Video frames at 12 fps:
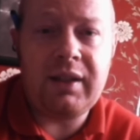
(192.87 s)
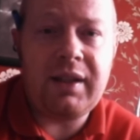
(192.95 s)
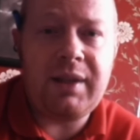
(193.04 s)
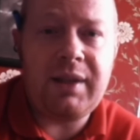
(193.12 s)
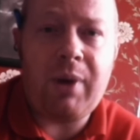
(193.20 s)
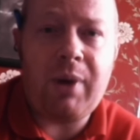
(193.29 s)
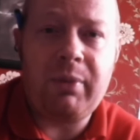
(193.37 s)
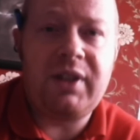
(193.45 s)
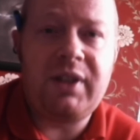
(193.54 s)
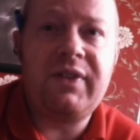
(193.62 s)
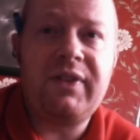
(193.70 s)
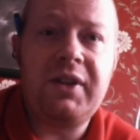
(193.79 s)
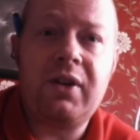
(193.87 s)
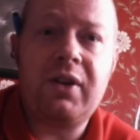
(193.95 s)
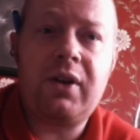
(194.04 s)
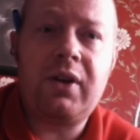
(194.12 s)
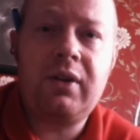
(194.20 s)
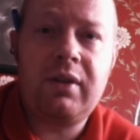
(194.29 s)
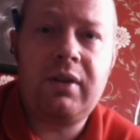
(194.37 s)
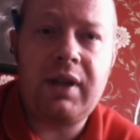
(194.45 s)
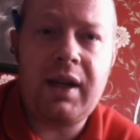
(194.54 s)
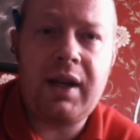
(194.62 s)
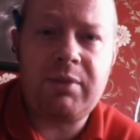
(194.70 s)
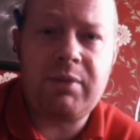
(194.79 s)
the bottom of this video
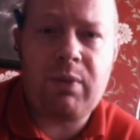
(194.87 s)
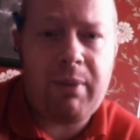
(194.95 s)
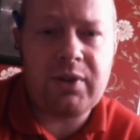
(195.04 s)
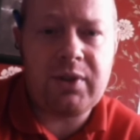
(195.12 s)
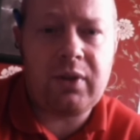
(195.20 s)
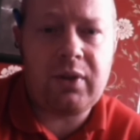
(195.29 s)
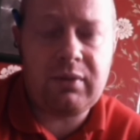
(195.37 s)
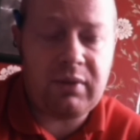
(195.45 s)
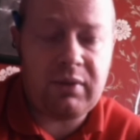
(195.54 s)
to Amazon,